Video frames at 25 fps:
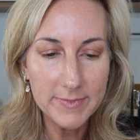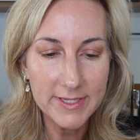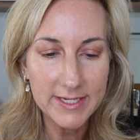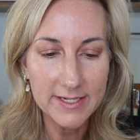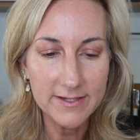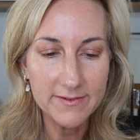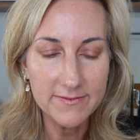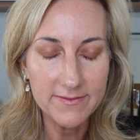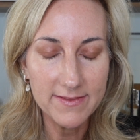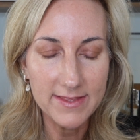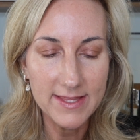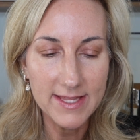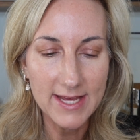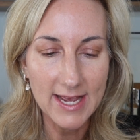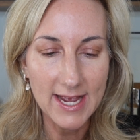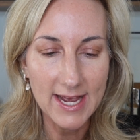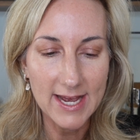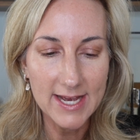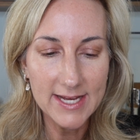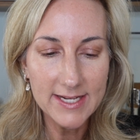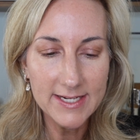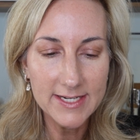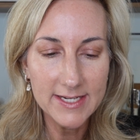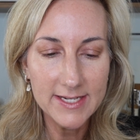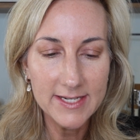bit of
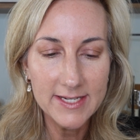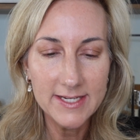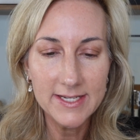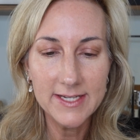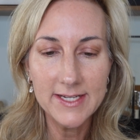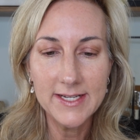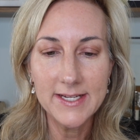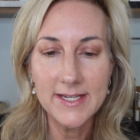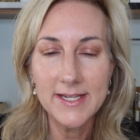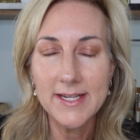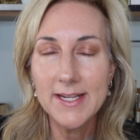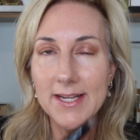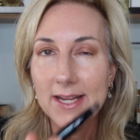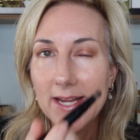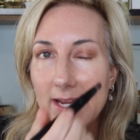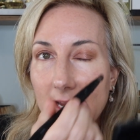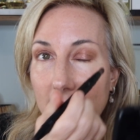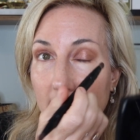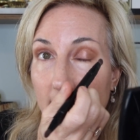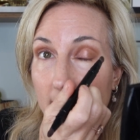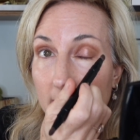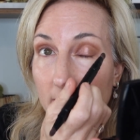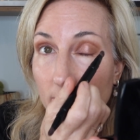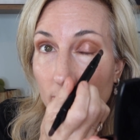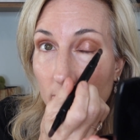that,
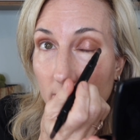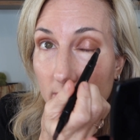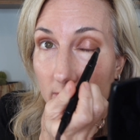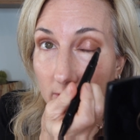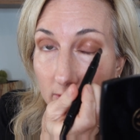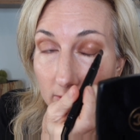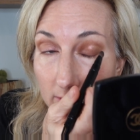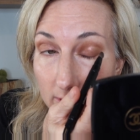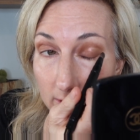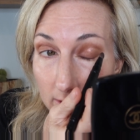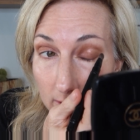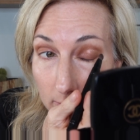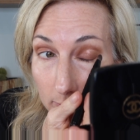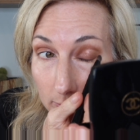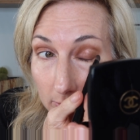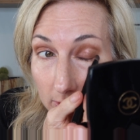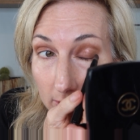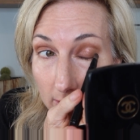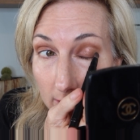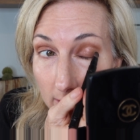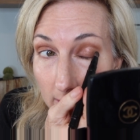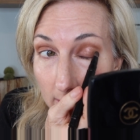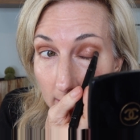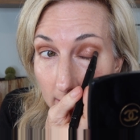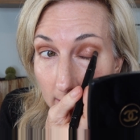and we're just going to
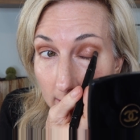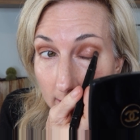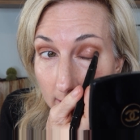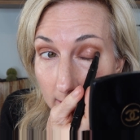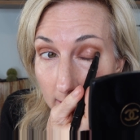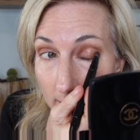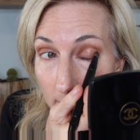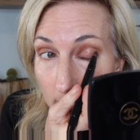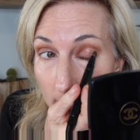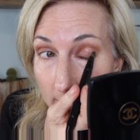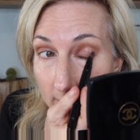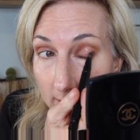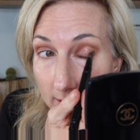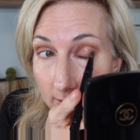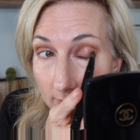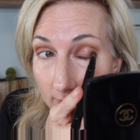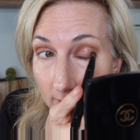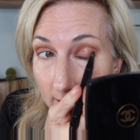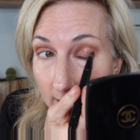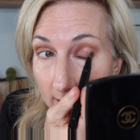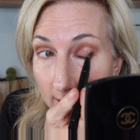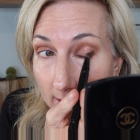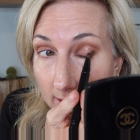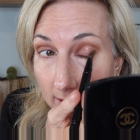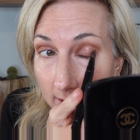put a little bit of
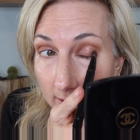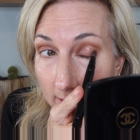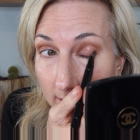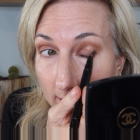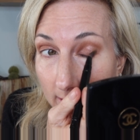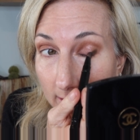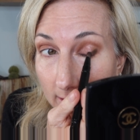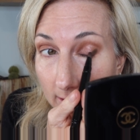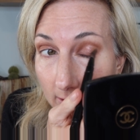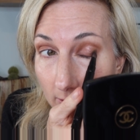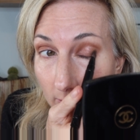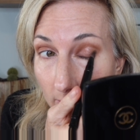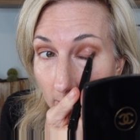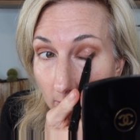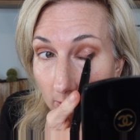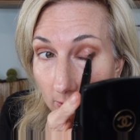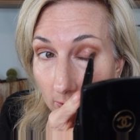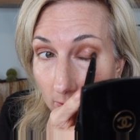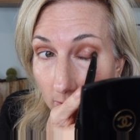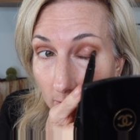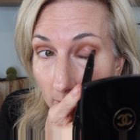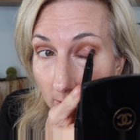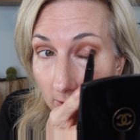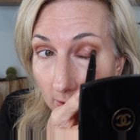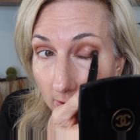that on the outer
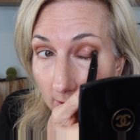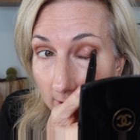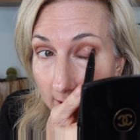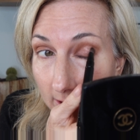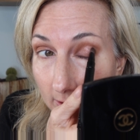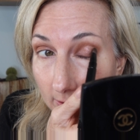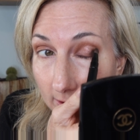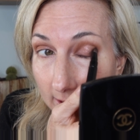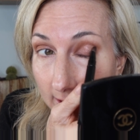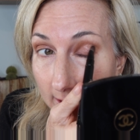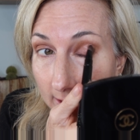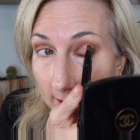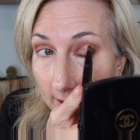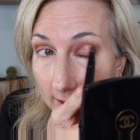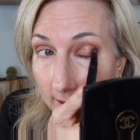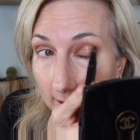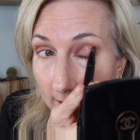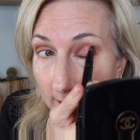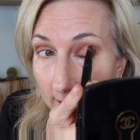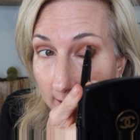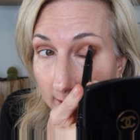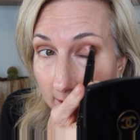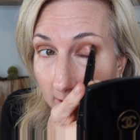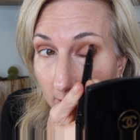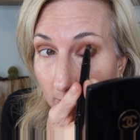corner. Now again,
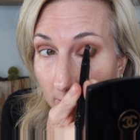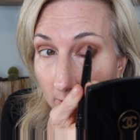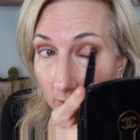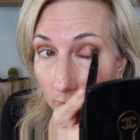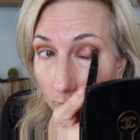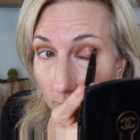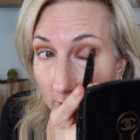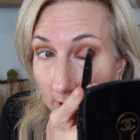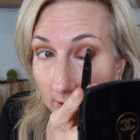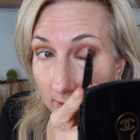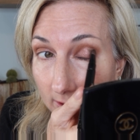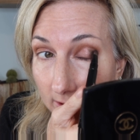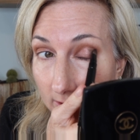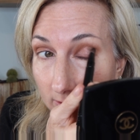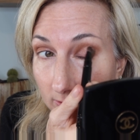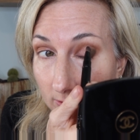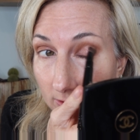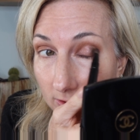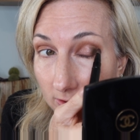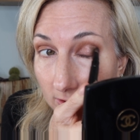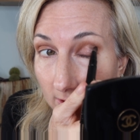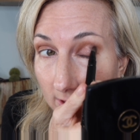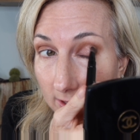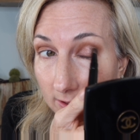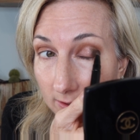you can wear these
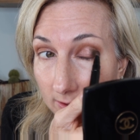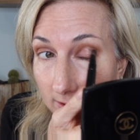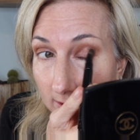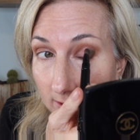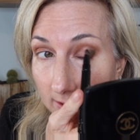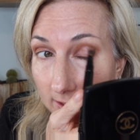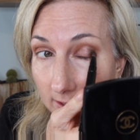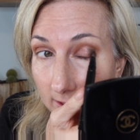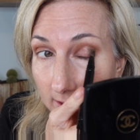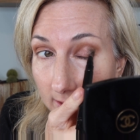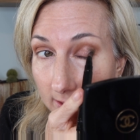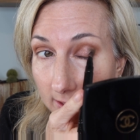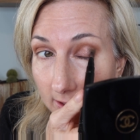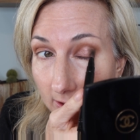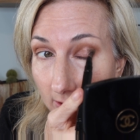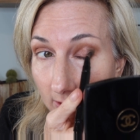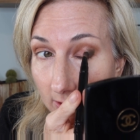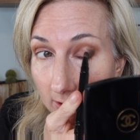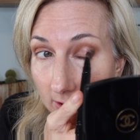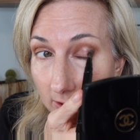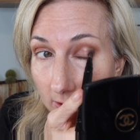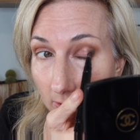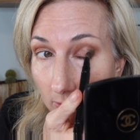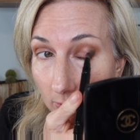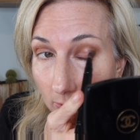just on their
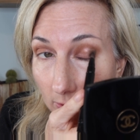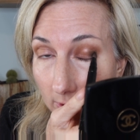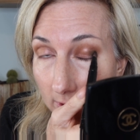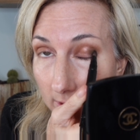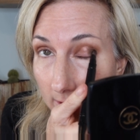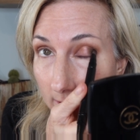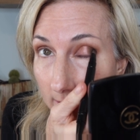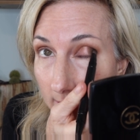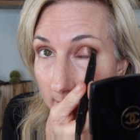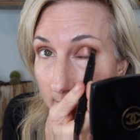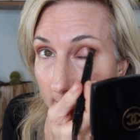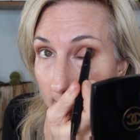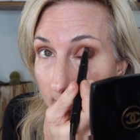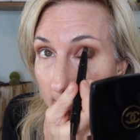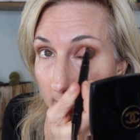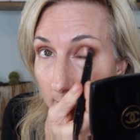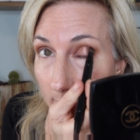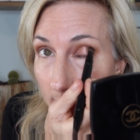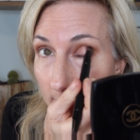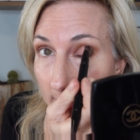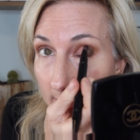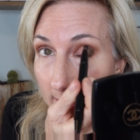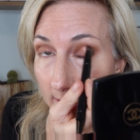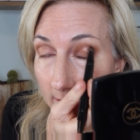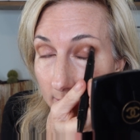own,
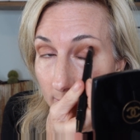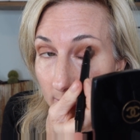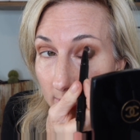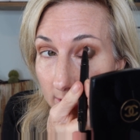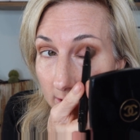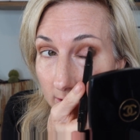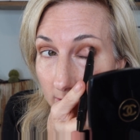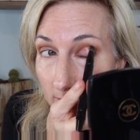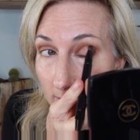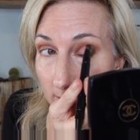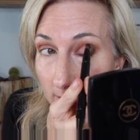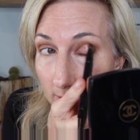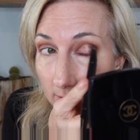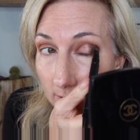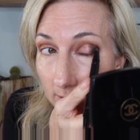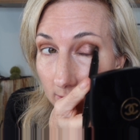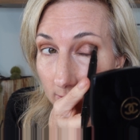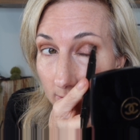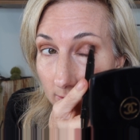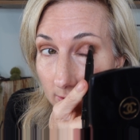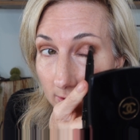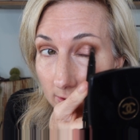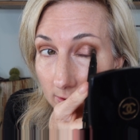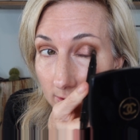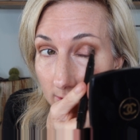but I want to show you
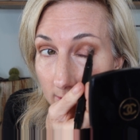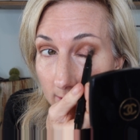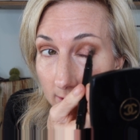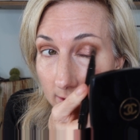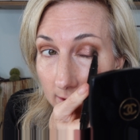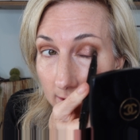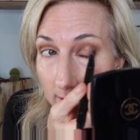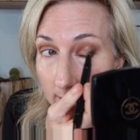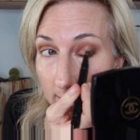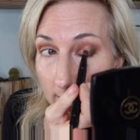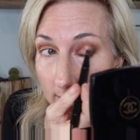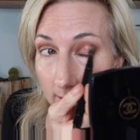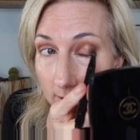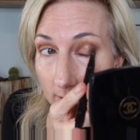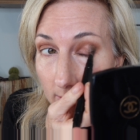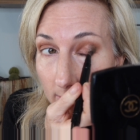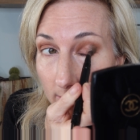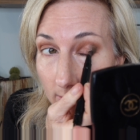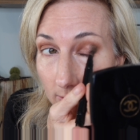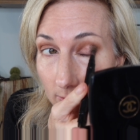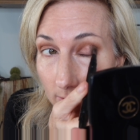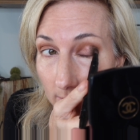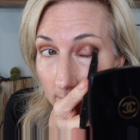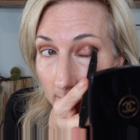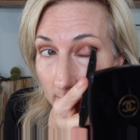just how
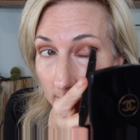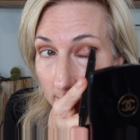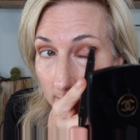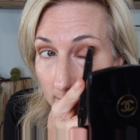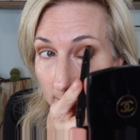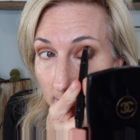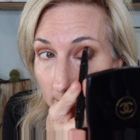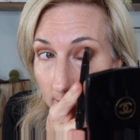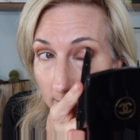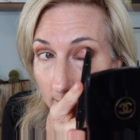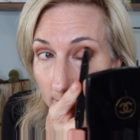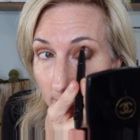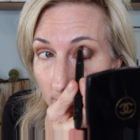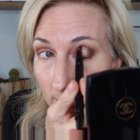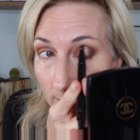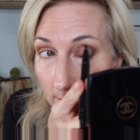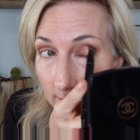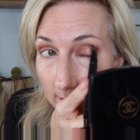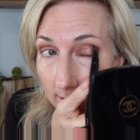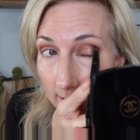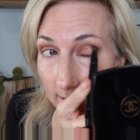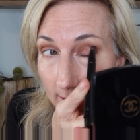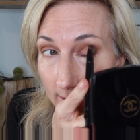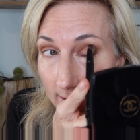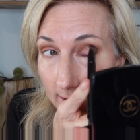you could
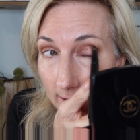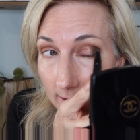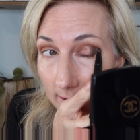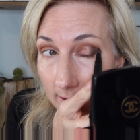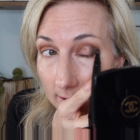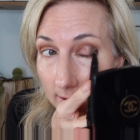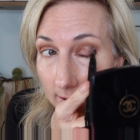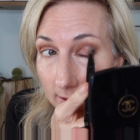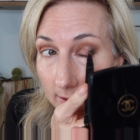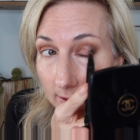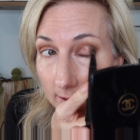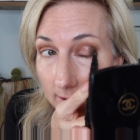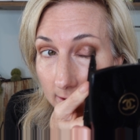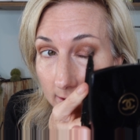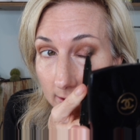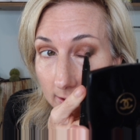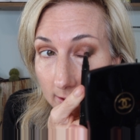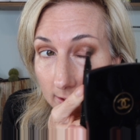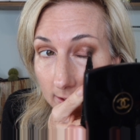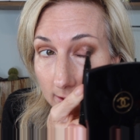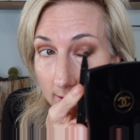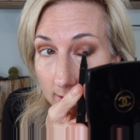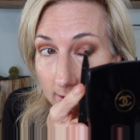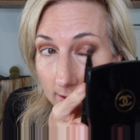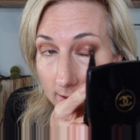create
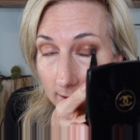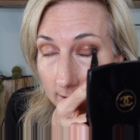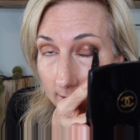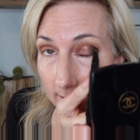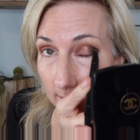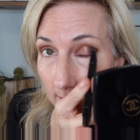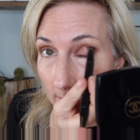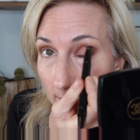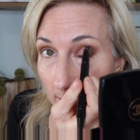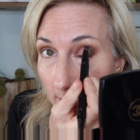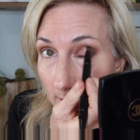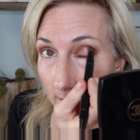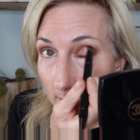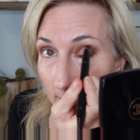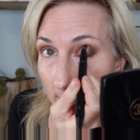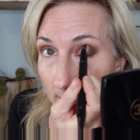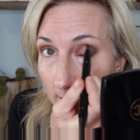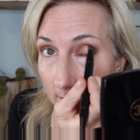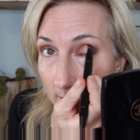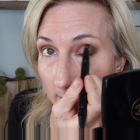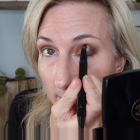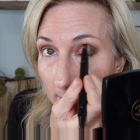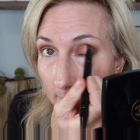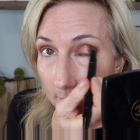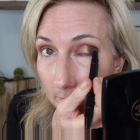a little
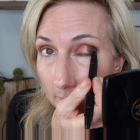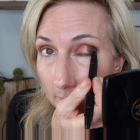look